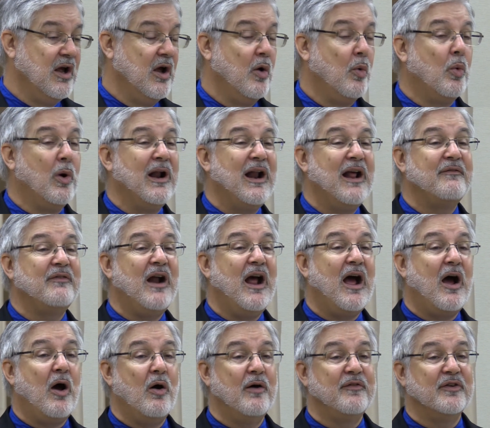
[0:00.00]

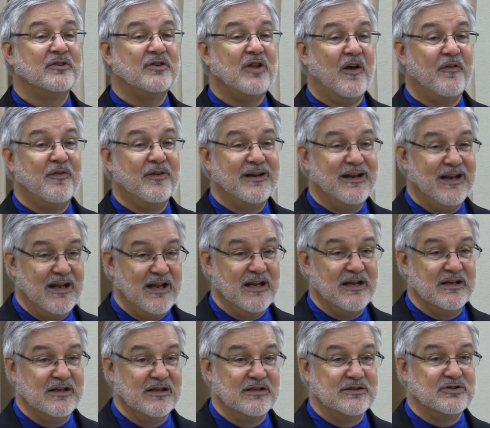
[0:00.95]
However tough it
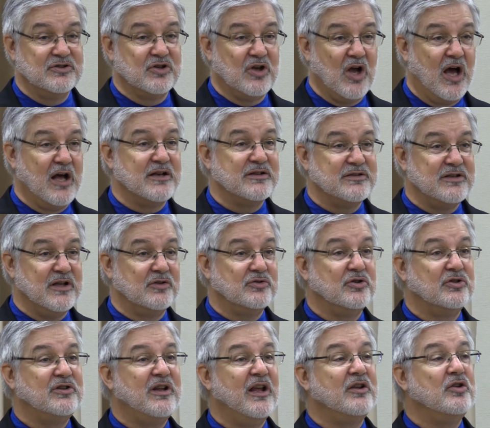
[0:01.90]
is, God is there
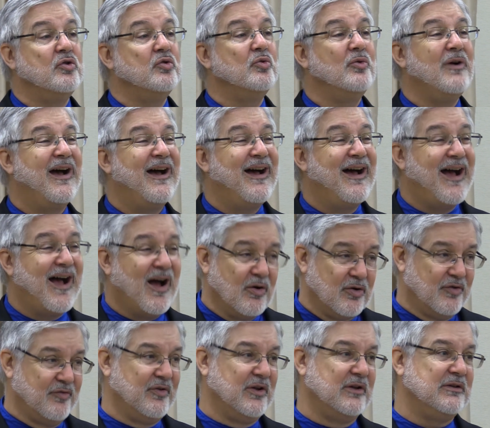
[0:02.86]
to take you
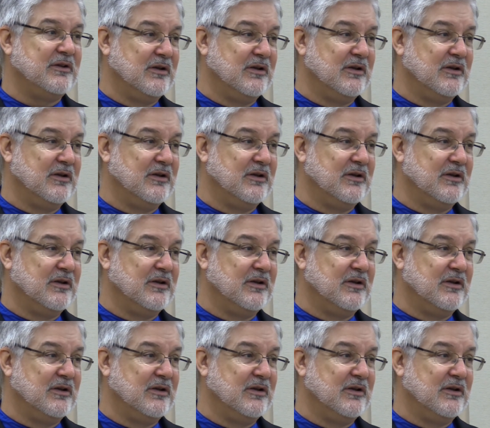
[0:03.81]
out of it.